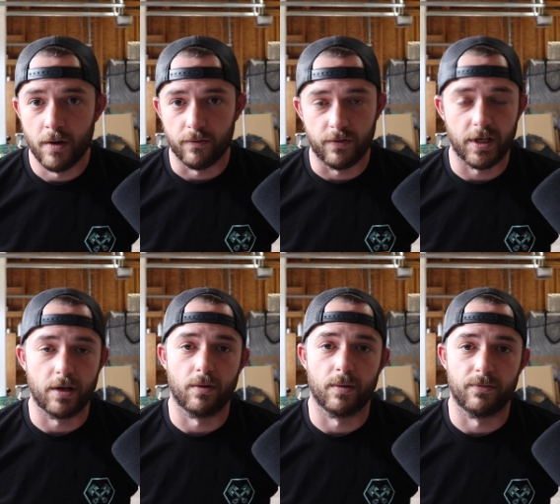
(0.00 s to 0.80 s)

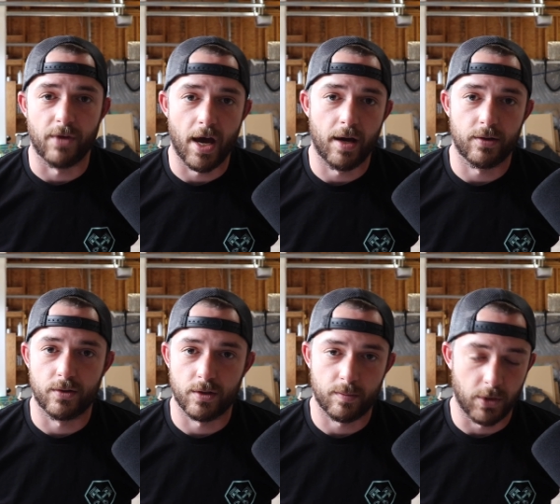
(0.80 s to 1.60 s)
video of that
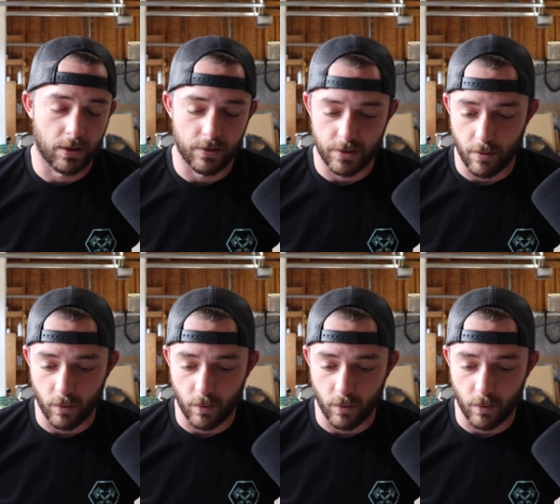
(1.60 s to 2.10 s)
just because I